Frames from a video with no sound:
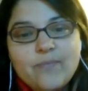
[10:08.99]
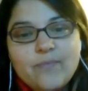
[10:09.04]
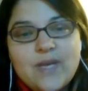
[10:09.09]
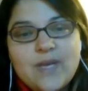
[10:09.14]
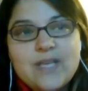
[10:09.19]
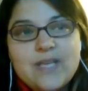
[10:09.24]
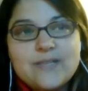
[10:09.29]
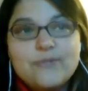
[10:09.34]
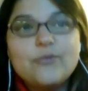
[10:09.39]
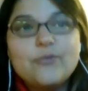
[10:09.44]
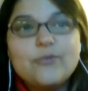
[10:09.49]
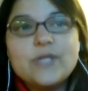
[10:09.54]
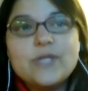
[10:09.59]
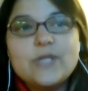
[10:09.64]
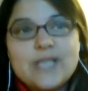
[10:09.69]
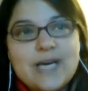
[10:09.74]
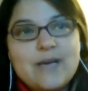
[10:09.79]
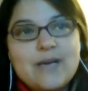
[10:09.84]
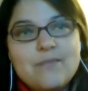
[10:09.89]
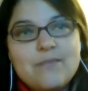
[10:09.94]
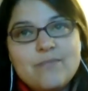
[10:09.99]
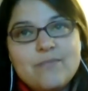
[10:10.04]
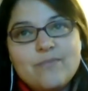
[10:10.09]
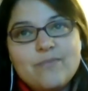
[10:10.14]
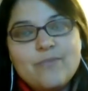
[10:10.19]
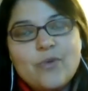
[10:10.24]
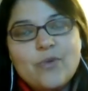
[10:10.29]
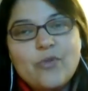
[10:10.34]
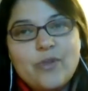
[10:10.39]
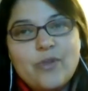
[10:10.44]
is full-time
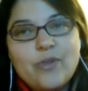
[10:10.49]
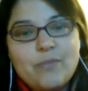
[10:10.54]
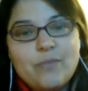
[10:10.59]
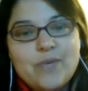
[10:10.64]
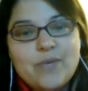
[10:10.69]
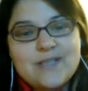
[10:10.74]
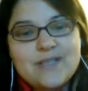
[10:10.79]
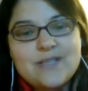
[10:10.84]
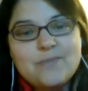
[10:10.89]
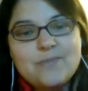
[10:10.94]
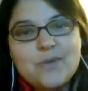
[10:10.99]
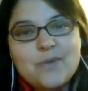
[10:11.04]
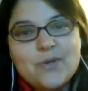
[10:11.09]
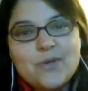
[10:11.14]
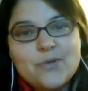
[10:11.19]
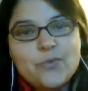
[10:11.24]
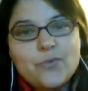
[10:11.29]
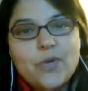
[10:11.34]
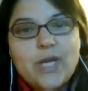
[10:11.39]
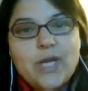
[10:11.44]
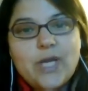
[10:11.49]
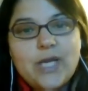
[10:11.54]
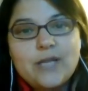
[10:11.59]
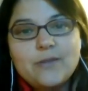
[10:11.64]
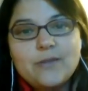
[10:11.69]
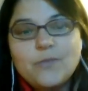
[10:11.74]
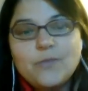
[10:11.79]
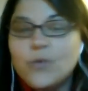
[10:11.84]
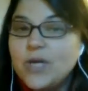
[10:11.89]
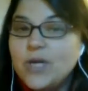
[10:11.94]
on the business, because we
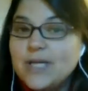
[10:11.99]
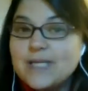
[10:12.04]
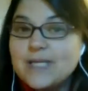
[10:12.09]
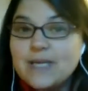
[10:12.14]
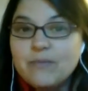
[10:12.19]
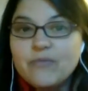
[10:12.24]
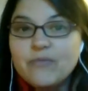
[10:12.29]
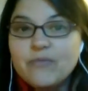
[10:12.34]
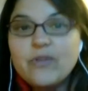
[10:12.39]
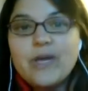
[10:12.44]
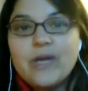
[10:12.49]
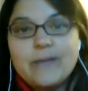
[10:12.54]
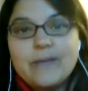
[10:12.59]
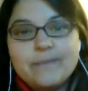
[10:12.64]
need time for that.